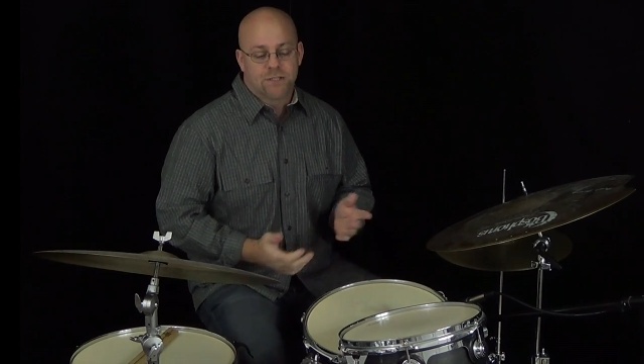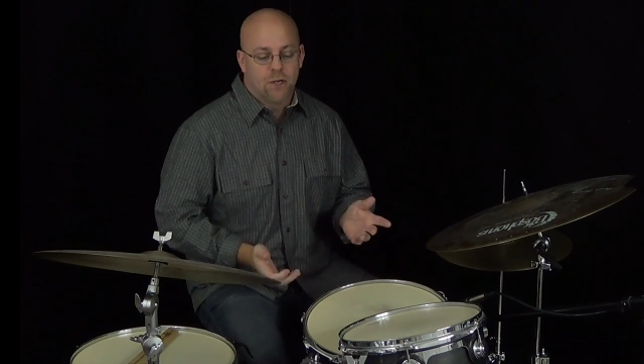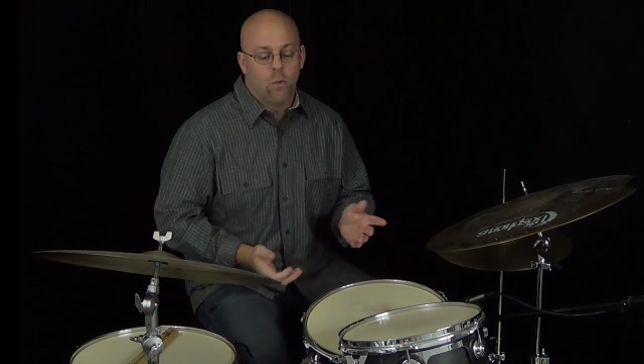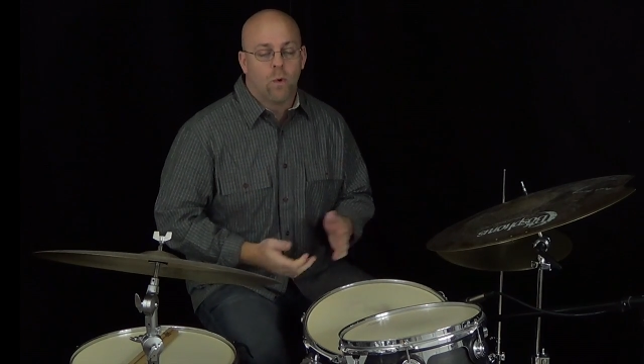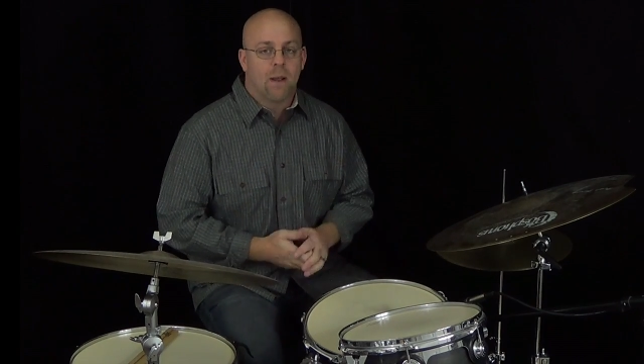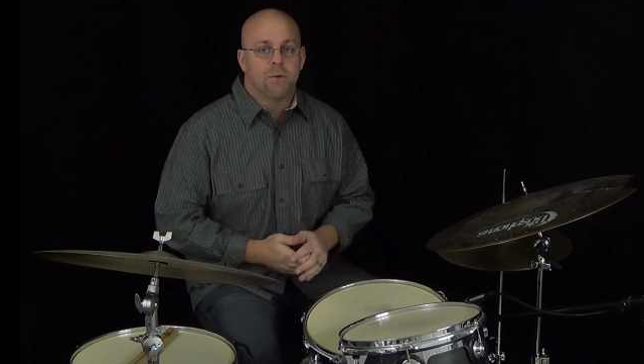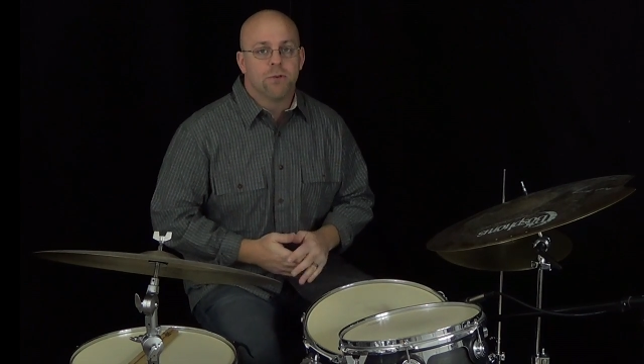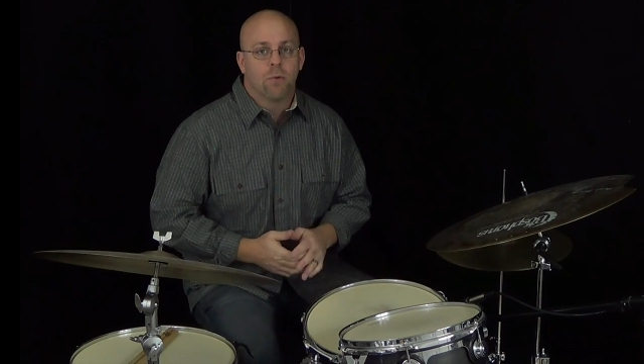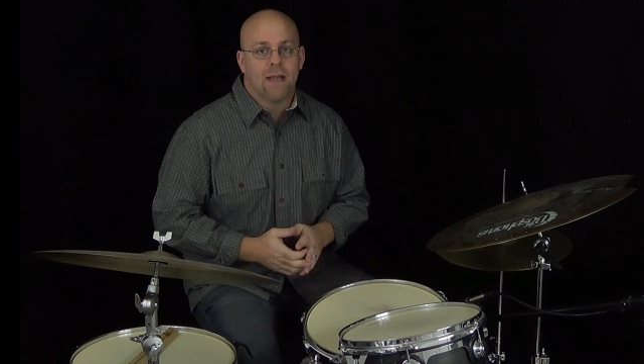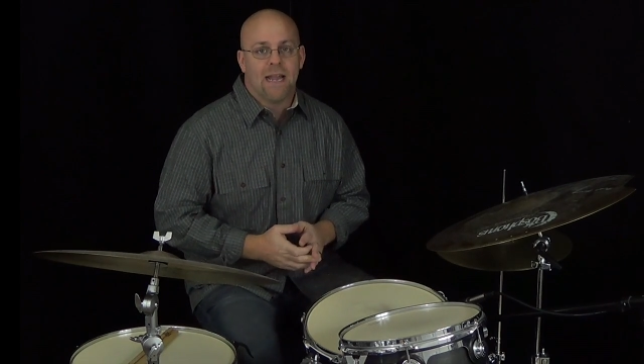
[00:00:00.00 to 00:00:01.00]
So what I'm gonna
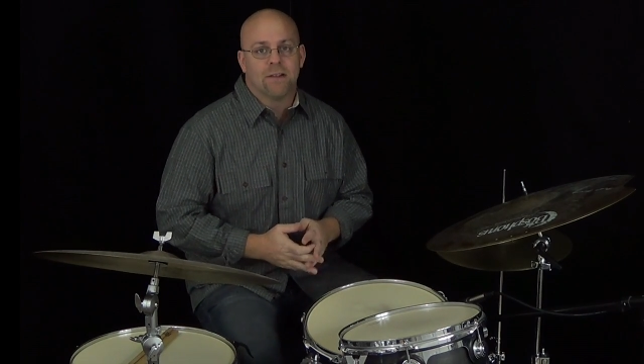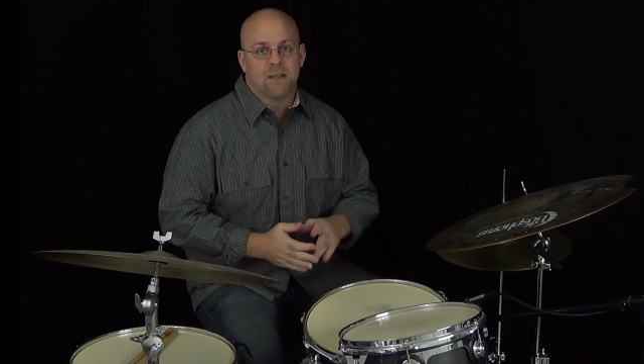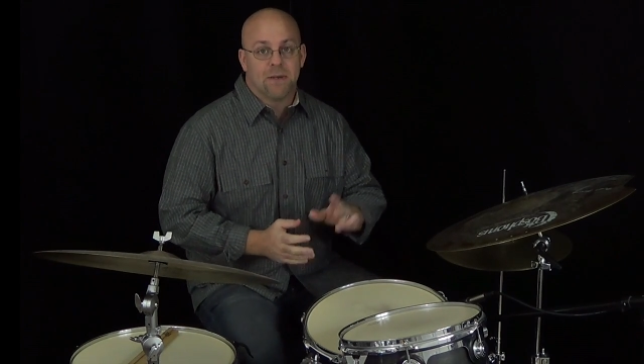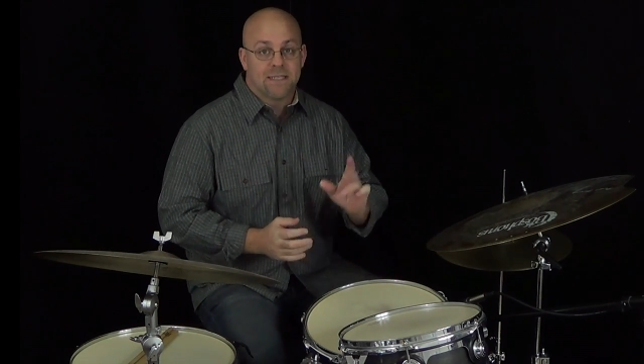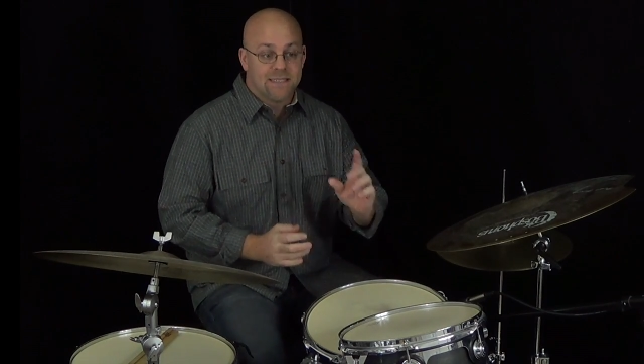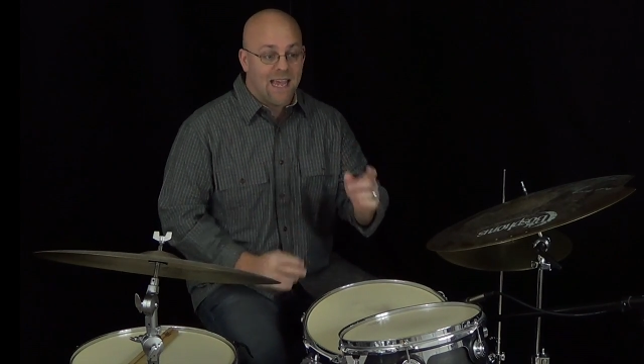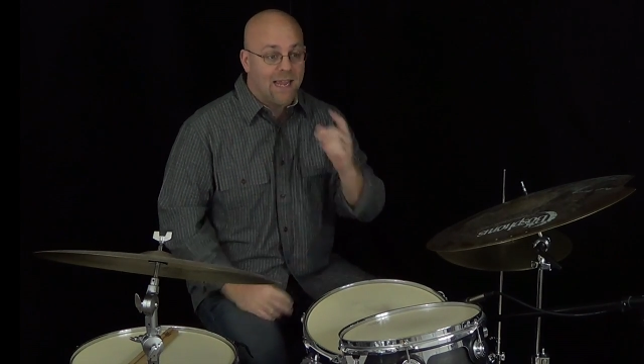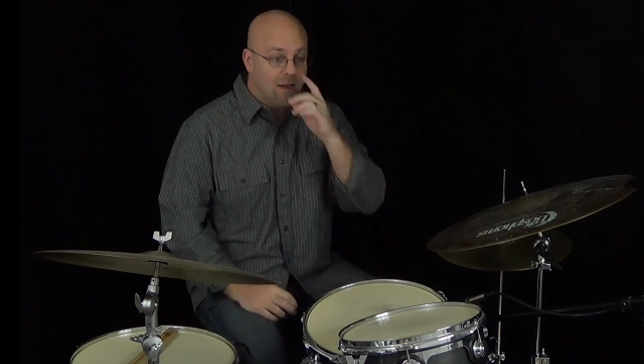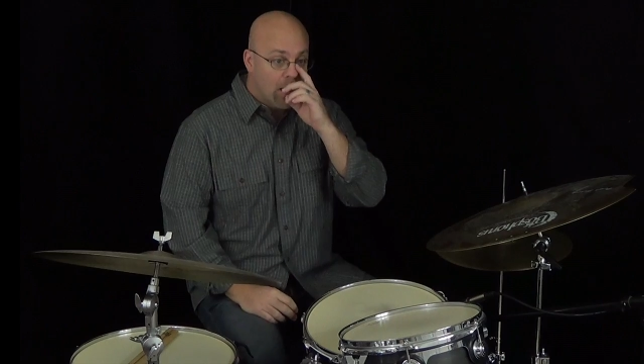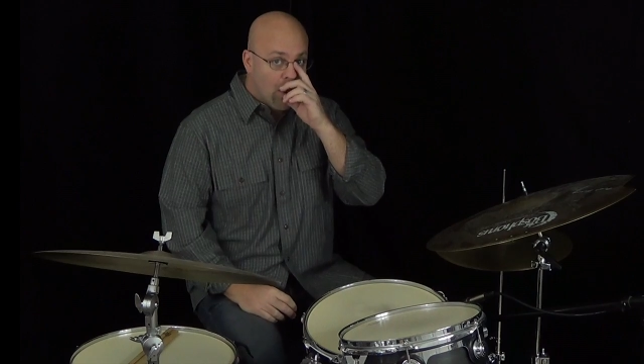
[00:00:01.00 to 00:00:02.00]
do right now is I'm gonna
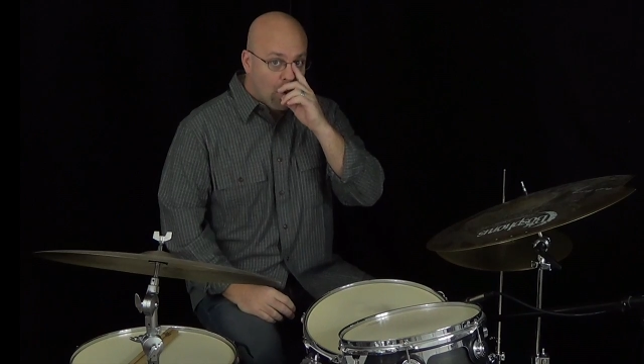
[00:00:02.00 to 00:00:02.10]
take